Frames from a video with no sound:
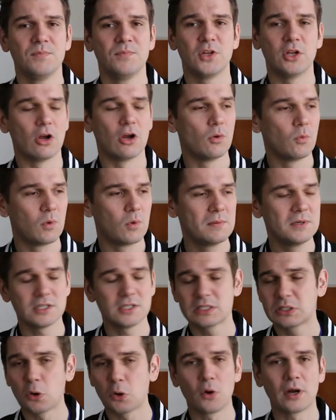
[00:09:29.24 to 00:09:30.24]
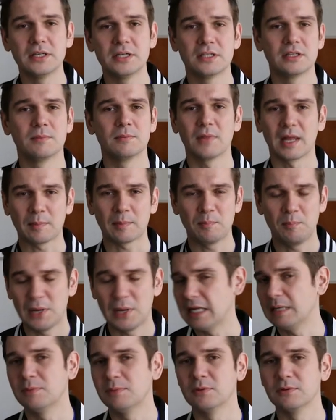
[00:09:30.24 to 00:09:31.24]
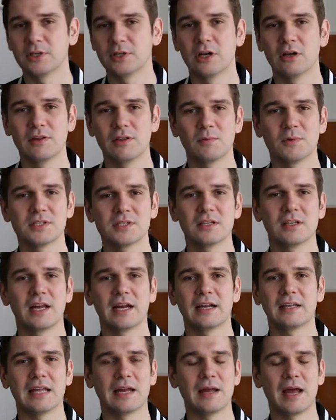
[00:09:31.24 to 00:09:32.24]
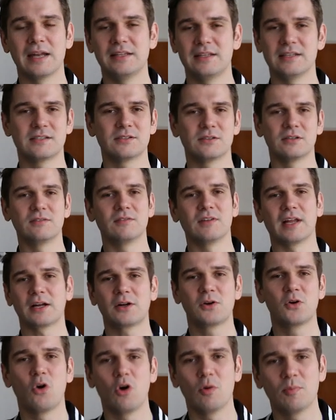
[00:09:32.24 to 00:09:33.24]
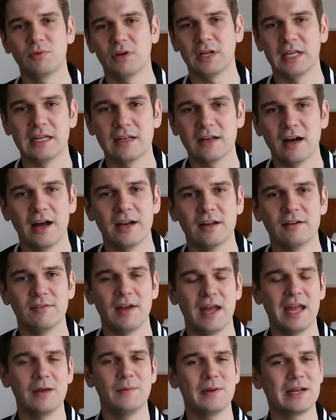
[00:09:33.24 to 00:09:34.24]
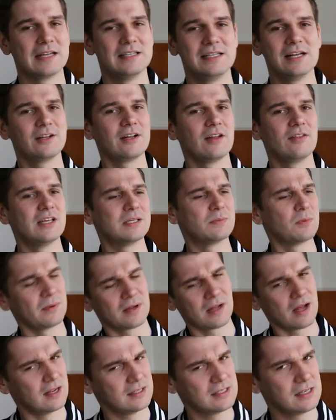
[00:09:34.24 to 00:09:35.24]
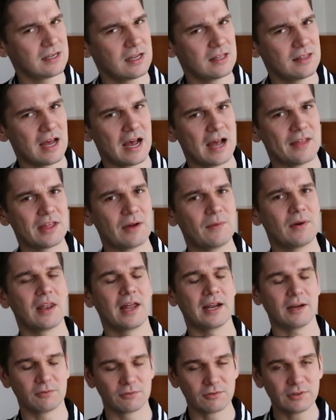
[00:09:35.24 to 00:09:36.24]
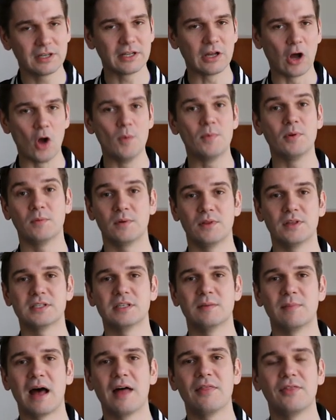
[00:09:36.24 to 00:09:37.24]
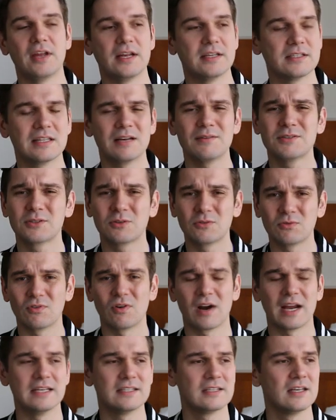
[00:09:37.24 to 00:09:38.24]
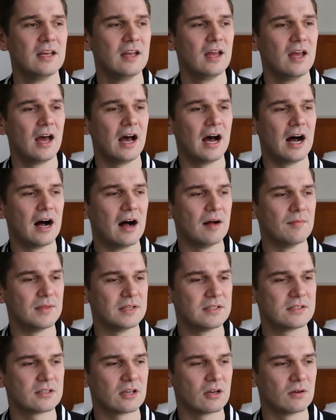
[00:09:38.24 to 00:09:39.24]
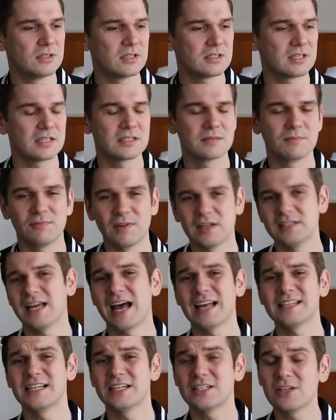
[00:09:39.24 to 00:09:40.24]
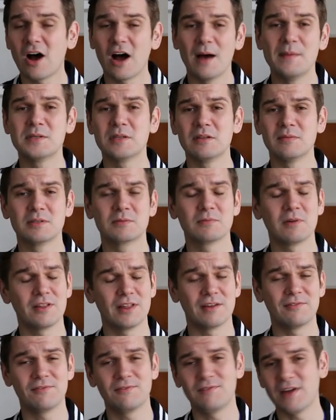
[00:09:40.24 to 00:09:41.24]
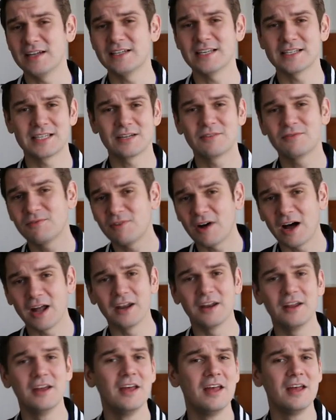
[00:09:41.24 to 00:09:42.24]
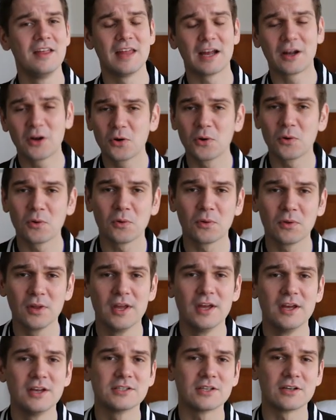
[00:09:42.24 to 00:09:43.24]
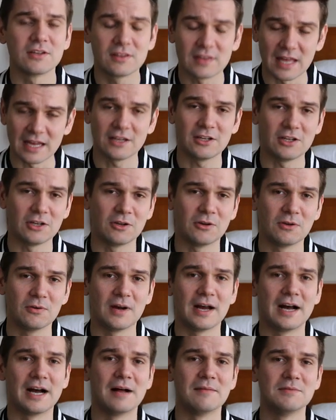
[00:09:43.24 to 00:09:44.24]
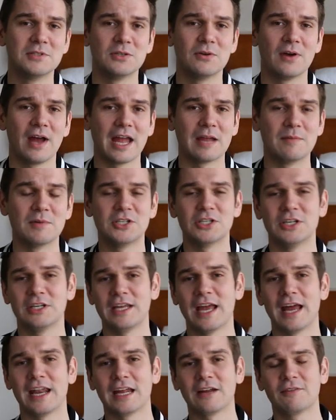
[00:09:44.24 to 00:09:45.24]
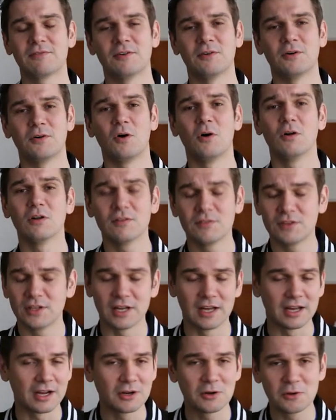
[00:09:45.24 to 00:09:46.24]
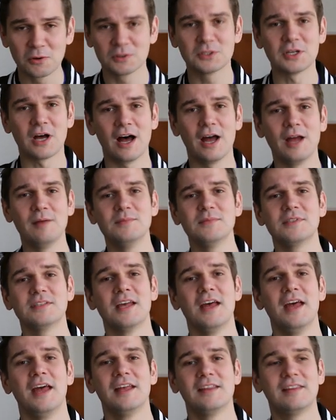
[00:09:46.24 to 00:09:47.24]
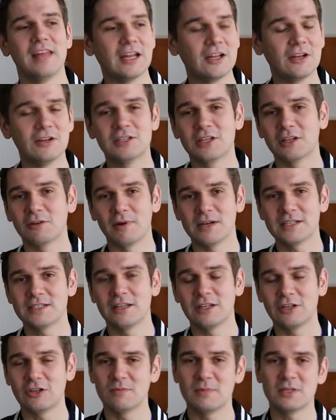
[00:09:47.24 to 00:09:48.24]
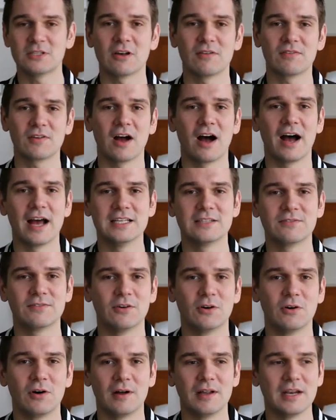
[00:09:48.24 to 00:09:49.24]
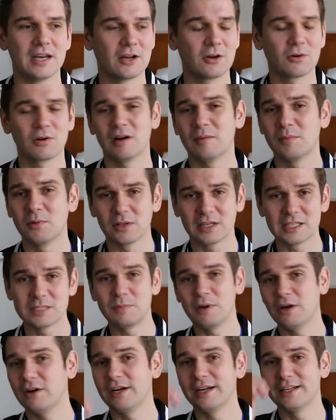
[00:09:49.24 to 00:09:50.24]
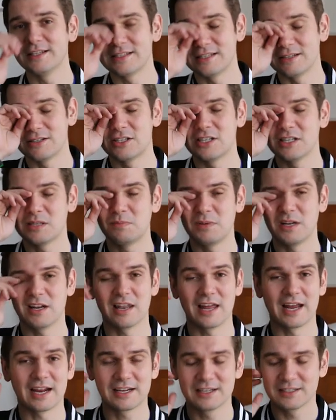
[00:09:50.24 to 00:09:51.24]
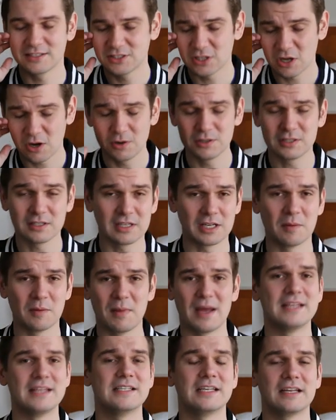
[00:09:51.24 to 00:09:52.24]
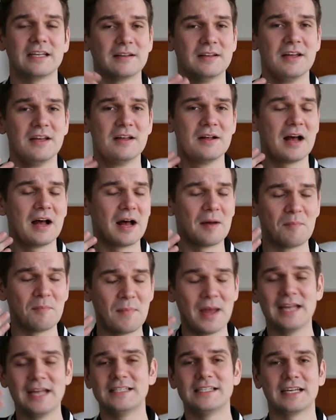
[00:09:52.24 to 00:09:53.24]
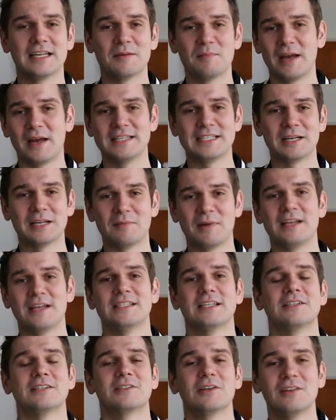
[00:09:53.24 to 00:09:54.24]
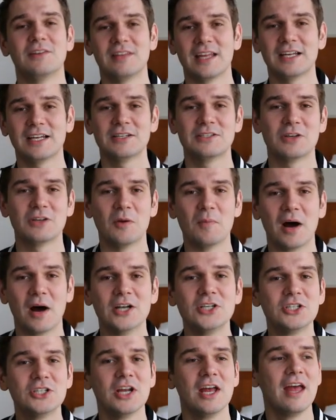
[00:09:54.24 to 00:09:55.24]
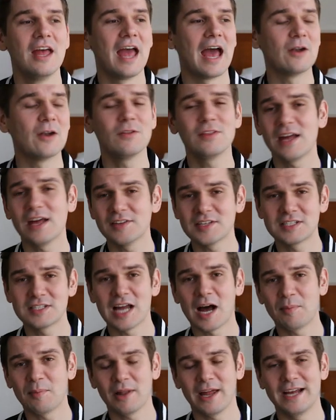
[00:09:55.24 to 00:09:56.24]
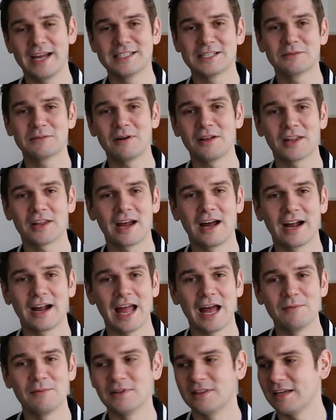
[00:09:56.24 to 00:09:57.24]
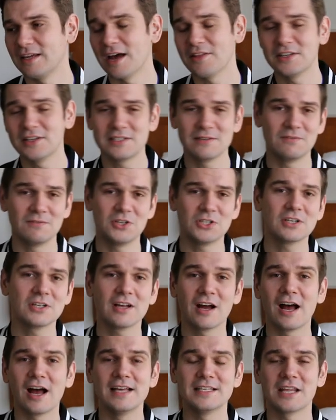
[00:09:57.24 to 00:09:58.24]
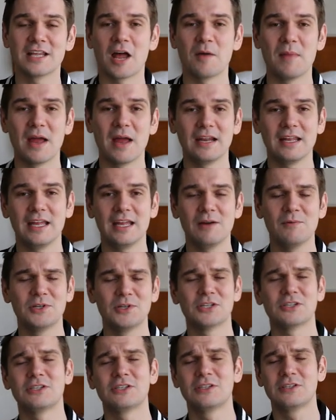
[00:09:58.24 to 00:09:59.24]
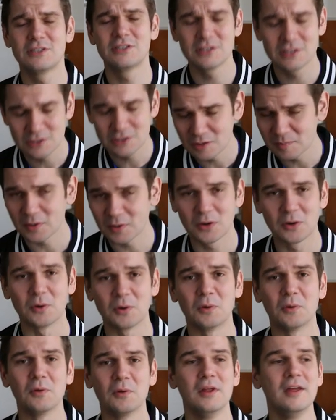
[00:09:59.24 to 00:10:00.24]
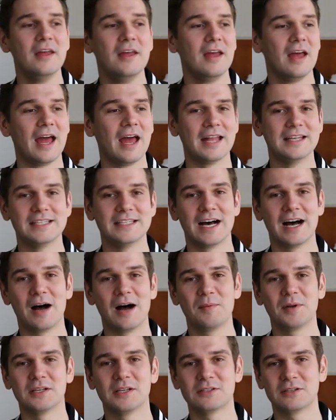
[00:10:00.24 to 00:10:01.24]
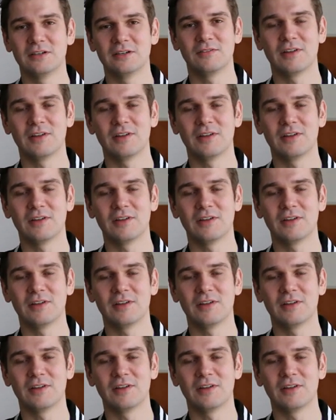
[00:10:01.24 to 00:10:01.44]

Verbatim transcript: you know, we were just talking to them like people, you know. There wasn't like they had this sort of like corporate kind of, hey, we can tell you this, but we can't tell you that. They were like really open with us about things, and that was great. And so just had some fantastic times with them as well. They're fantastic fun, they're cool. So thank you to Hamish and Yannick for all of the cool times. Thank you to the rest of the Ubisoft guys for an incredible experience. It's just been like totally amazing. Amazing, amazing, amazing, so thank you so much. And all the other star players as well that I hung out with, the other Division guys that I met here were just super cool, and I'm gonna sort